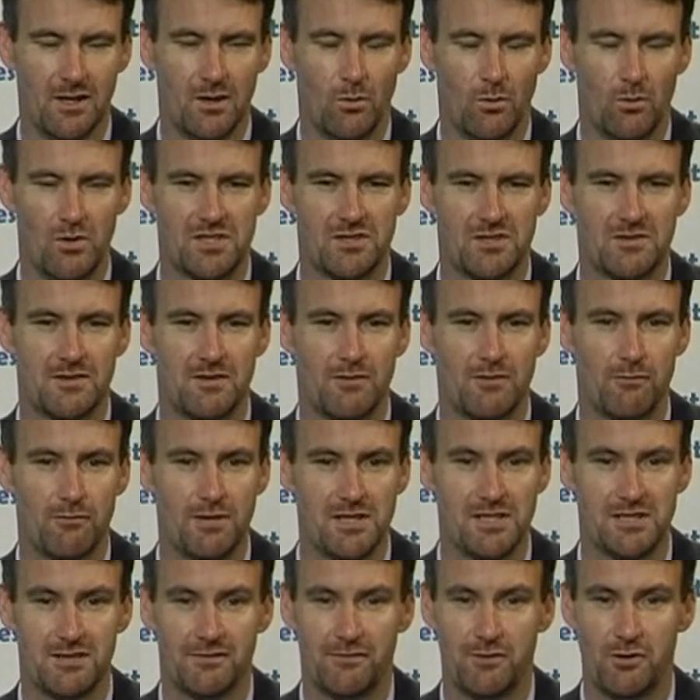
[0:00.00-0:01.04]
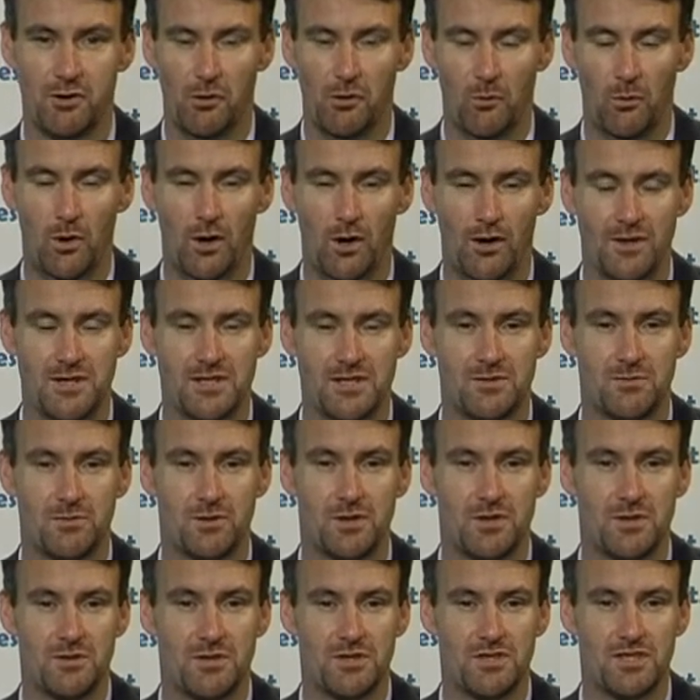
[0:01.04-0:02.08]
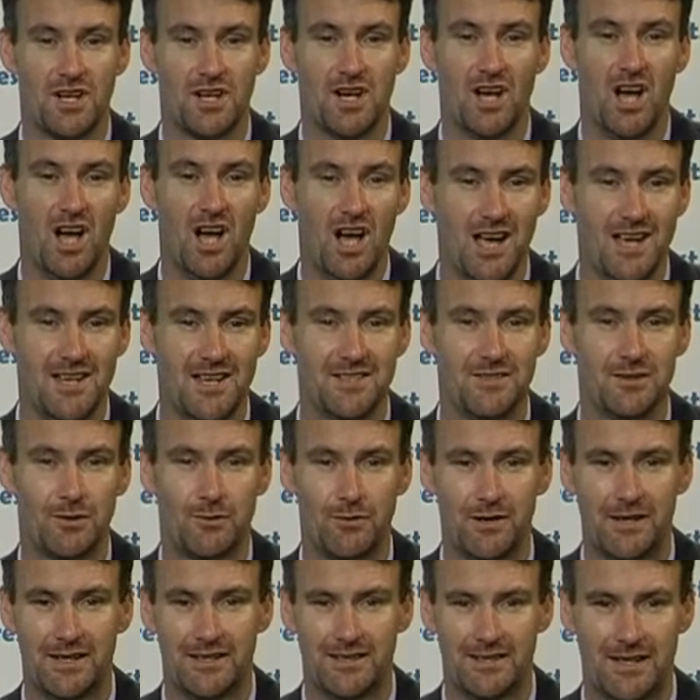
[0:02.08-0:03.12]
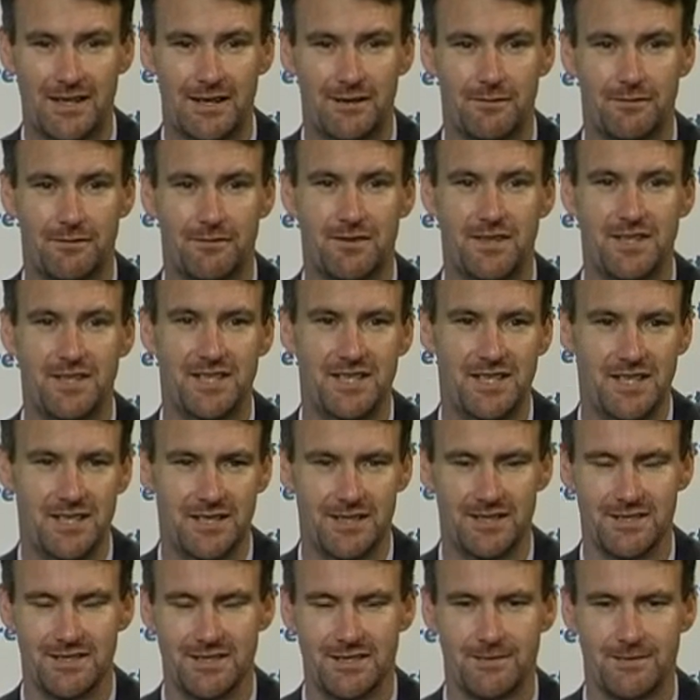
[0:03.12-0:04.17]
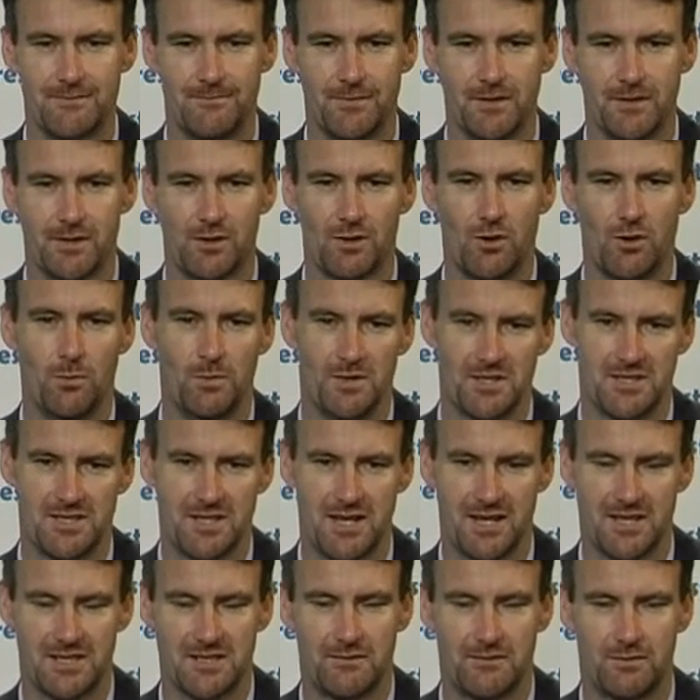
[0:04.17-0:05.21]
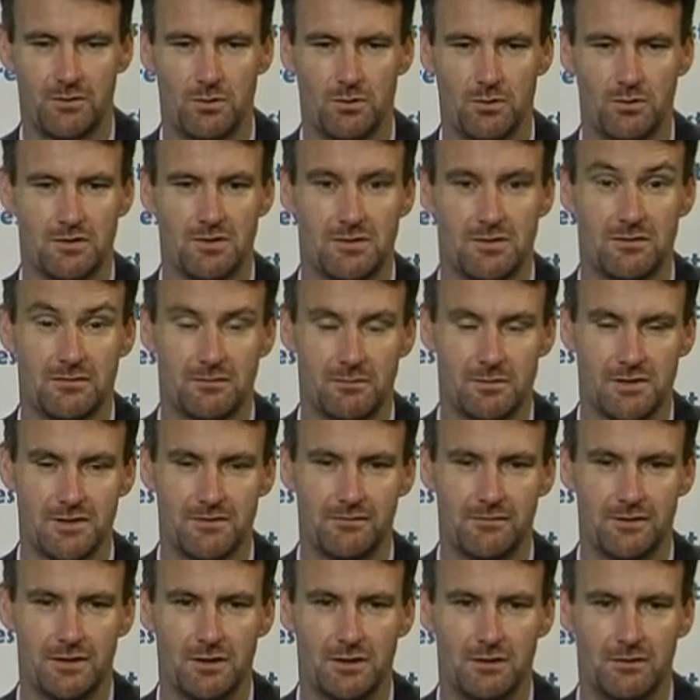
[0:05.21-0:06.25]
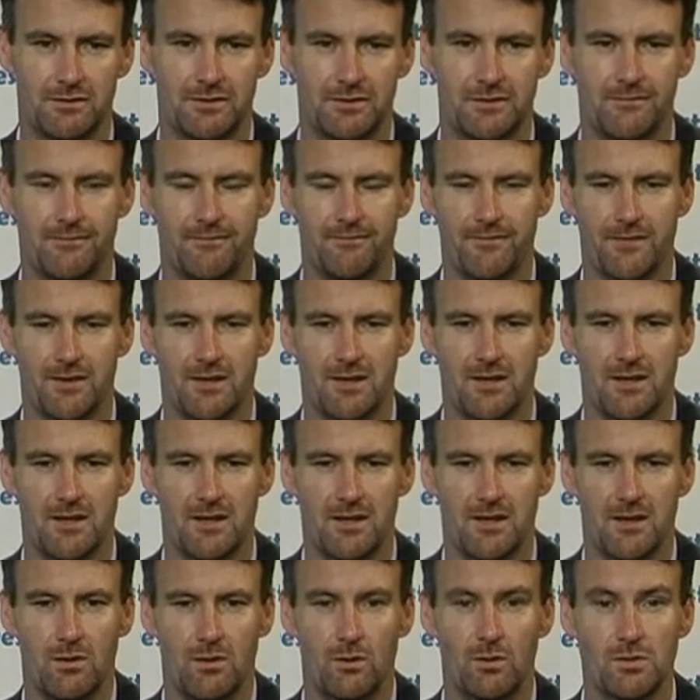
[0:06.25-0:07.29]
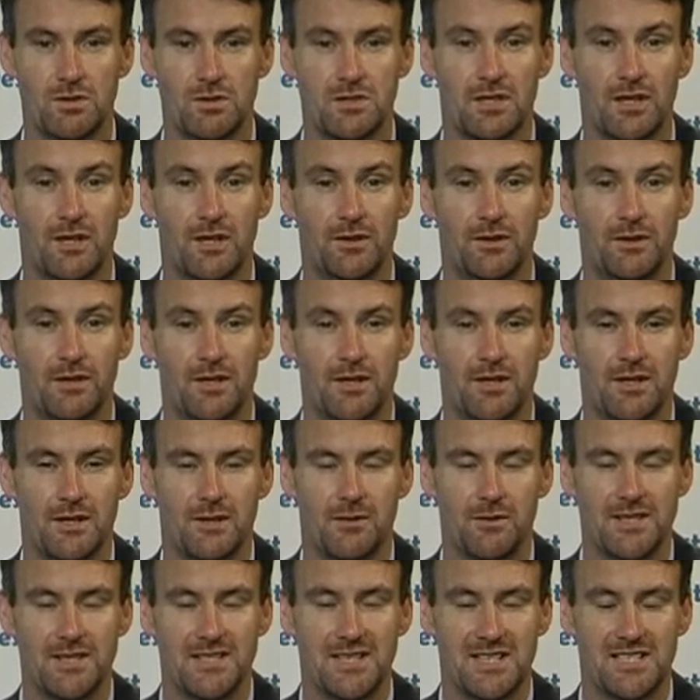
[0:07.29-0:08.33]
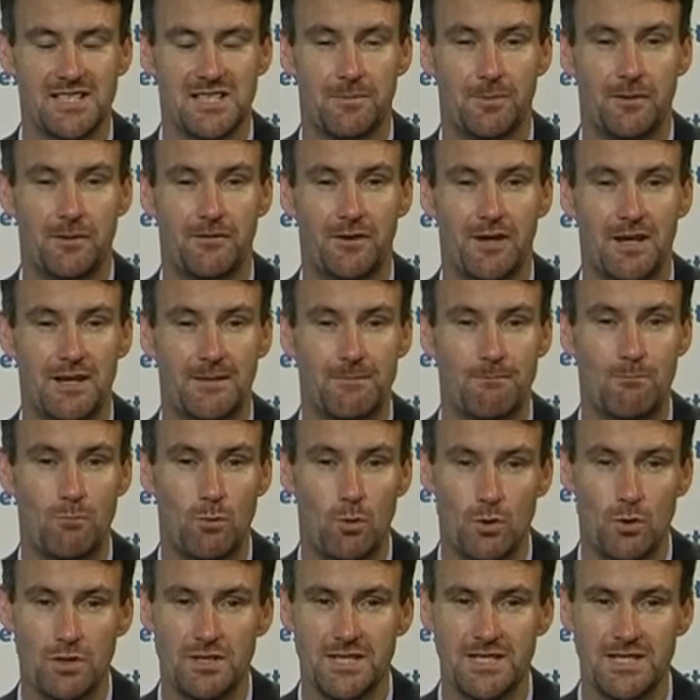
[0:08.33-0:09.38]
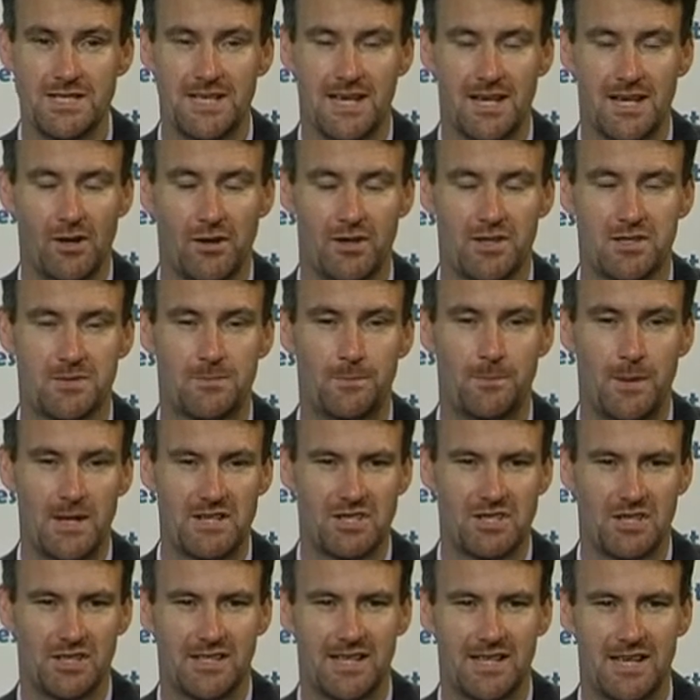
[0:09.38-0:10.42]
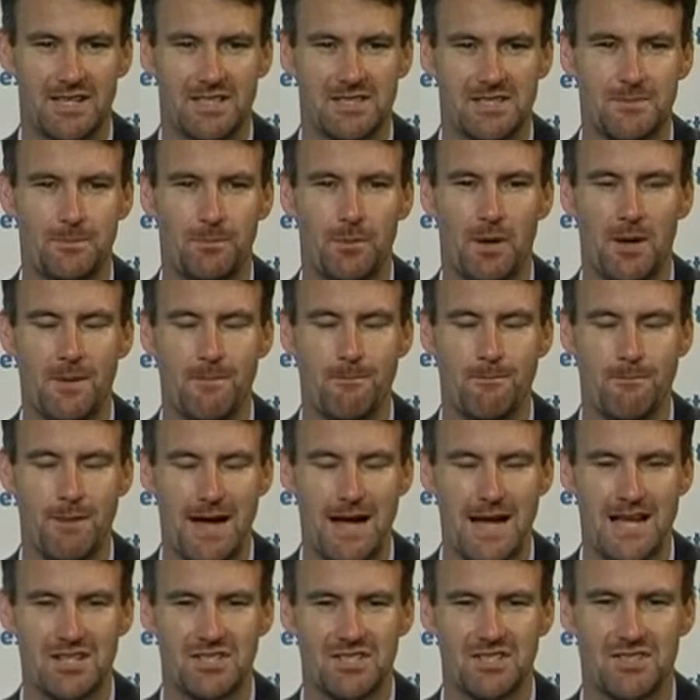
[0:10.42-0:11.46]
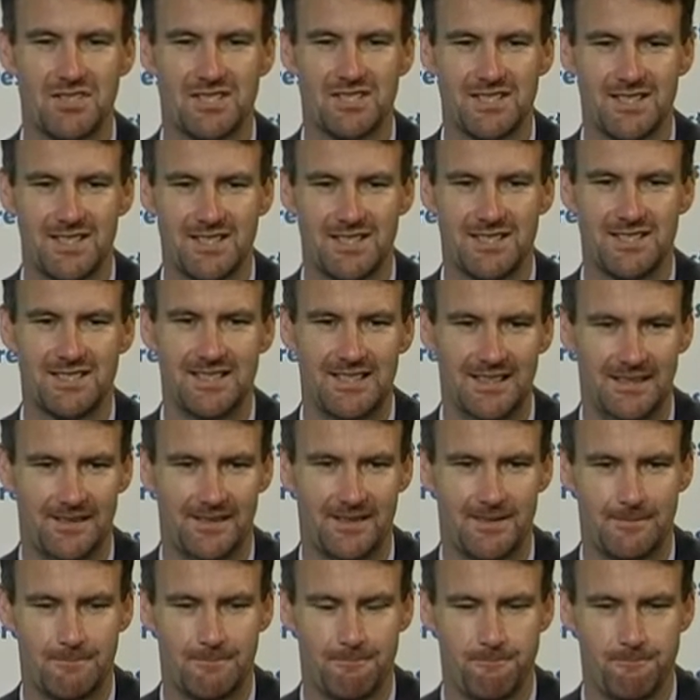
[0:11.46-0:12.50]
which the rest of Europe worries were used to hide Greek debt for years. Goldman Sachs, of course, was involved. Also, Greece has to provide more detail on its budget cuts by March the 16th.